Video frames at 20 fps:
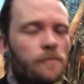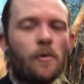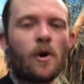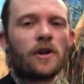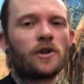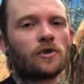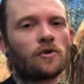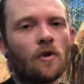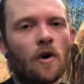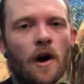by
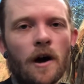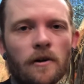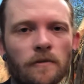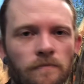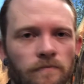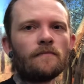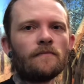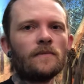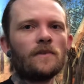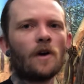
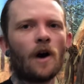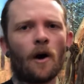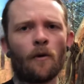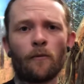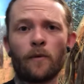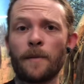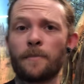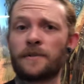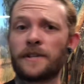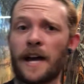trial, I
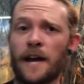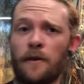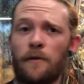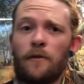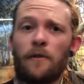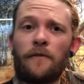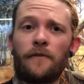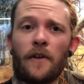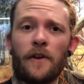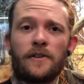ripped out
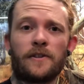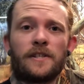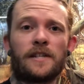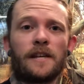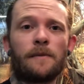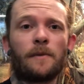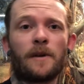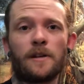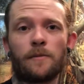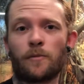all of those
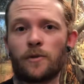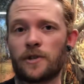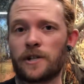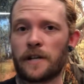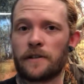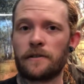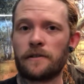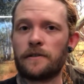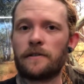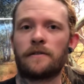deep heat
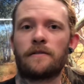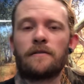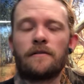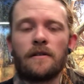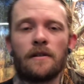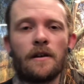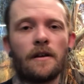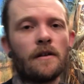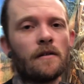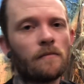projectors.
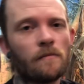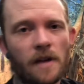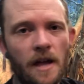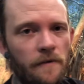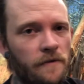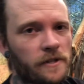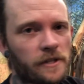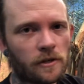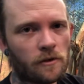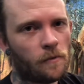
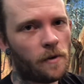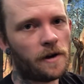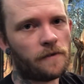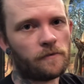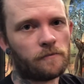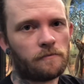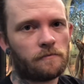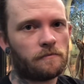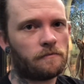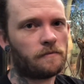Every single one of
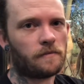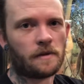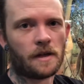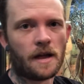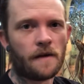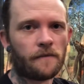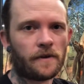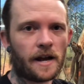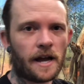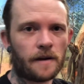them.
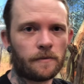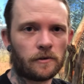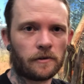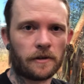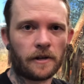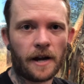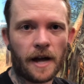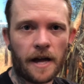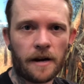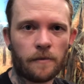Every animal
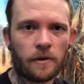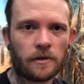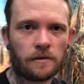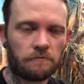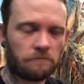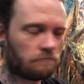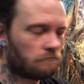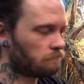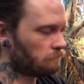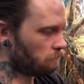that I had them on,
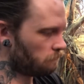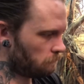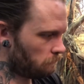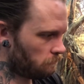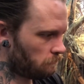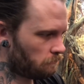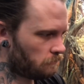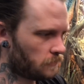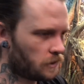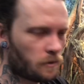
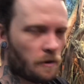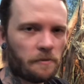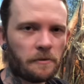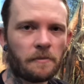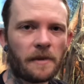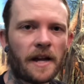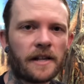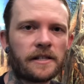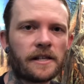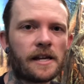swapped them
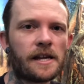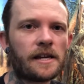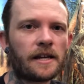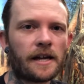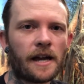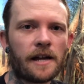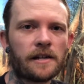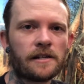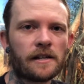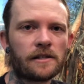out to
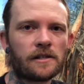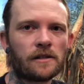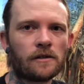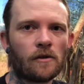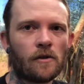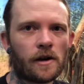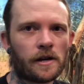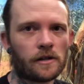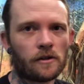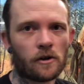incandescent
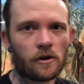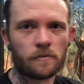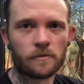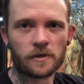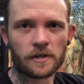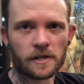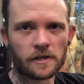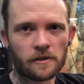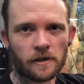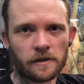light globes,
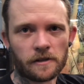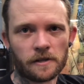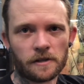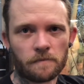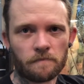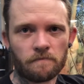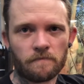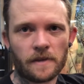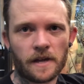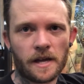just like this
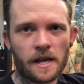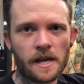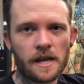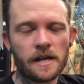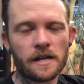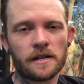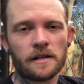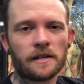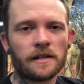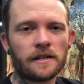
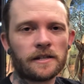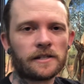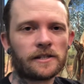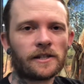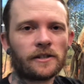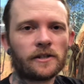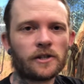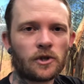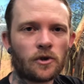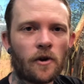
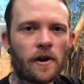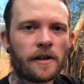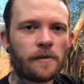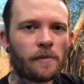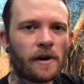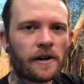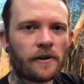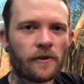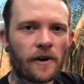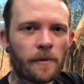silly shiny
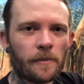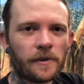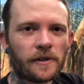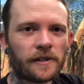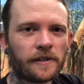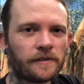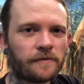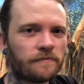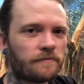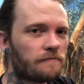bugger up
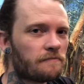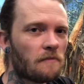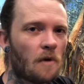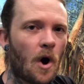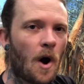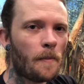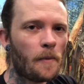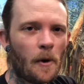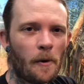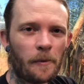here.
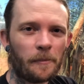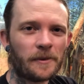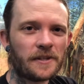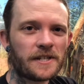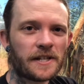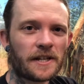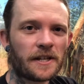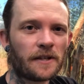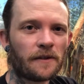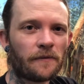I'm not a
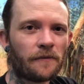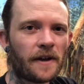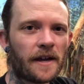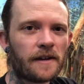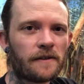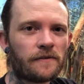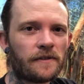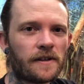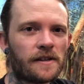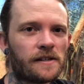particular fan
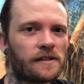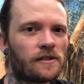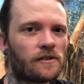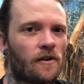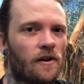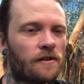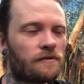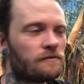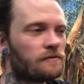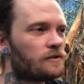of these.
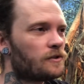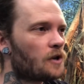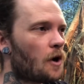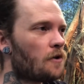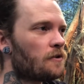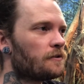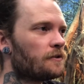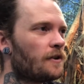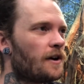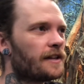I
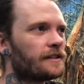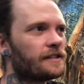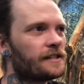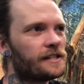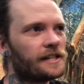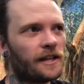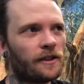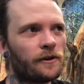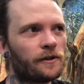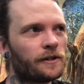don't like the
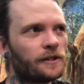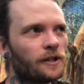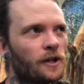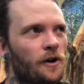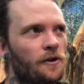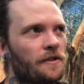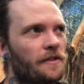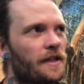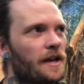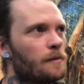yellow
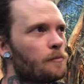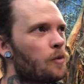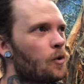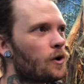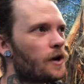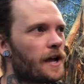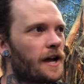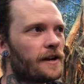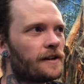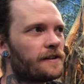glow that they
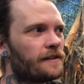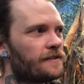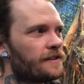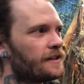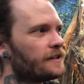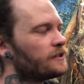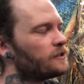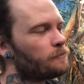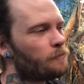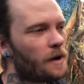put out and
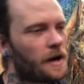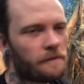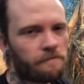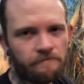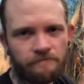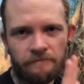things, but